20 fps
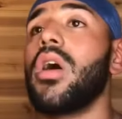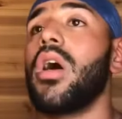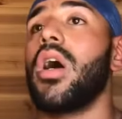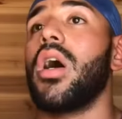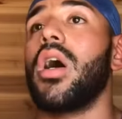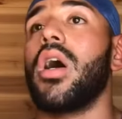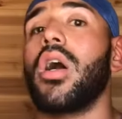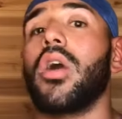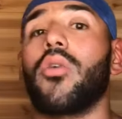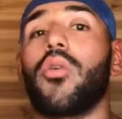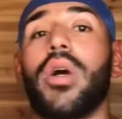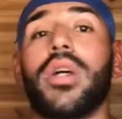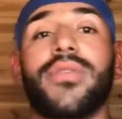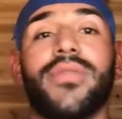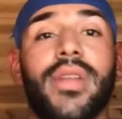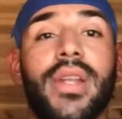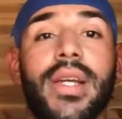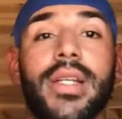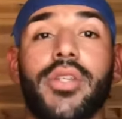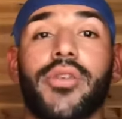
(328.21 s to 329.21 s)

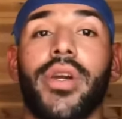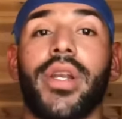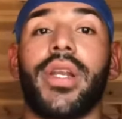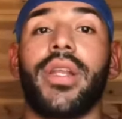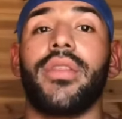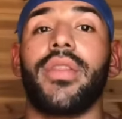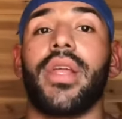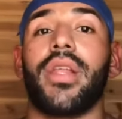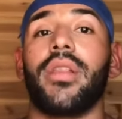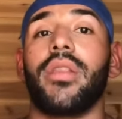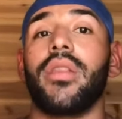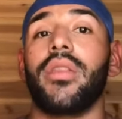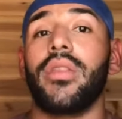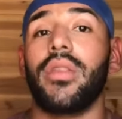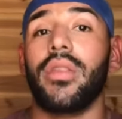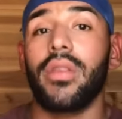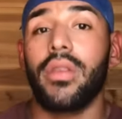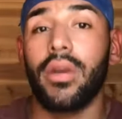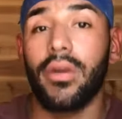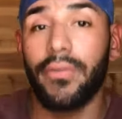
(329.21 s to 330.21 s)
CrossFit-like training, then
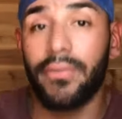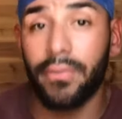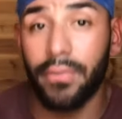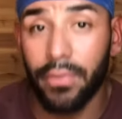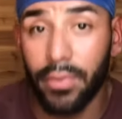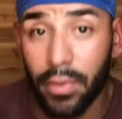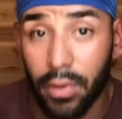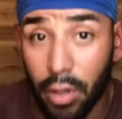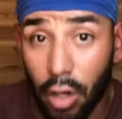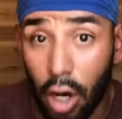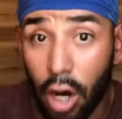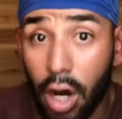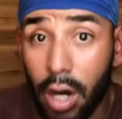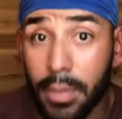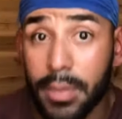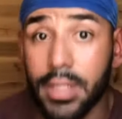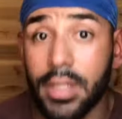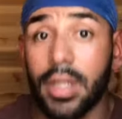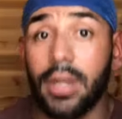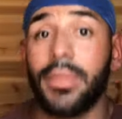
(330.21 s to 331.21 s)
the
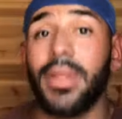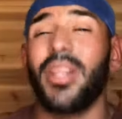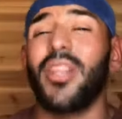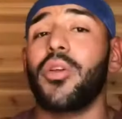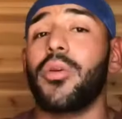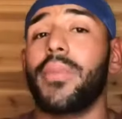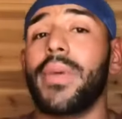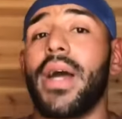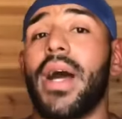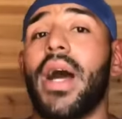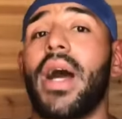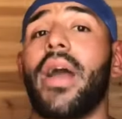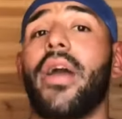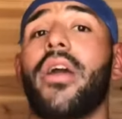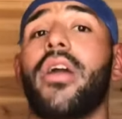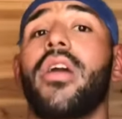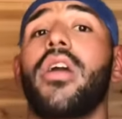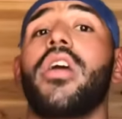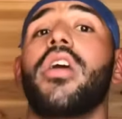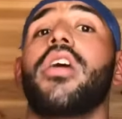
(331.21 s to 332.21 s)
carbs is going to be a little bit
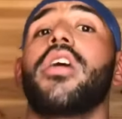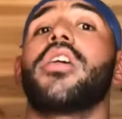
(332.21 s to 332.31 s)
higher.